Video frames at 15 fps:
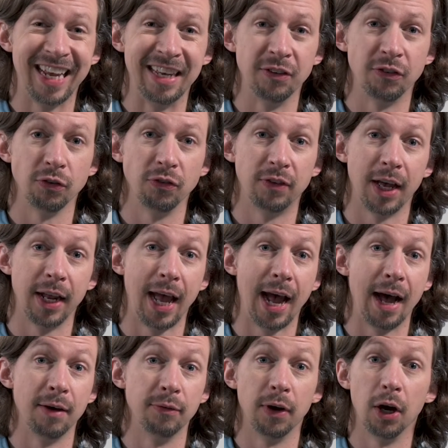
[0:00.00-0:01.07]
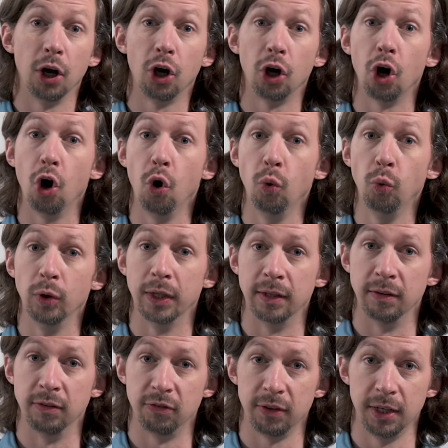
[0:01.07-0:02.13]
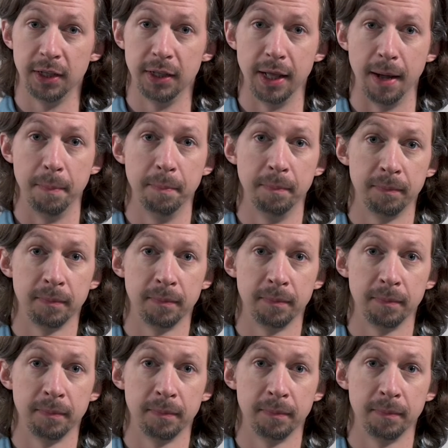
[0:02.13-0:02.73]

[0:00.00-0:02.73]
answers that have colons in them.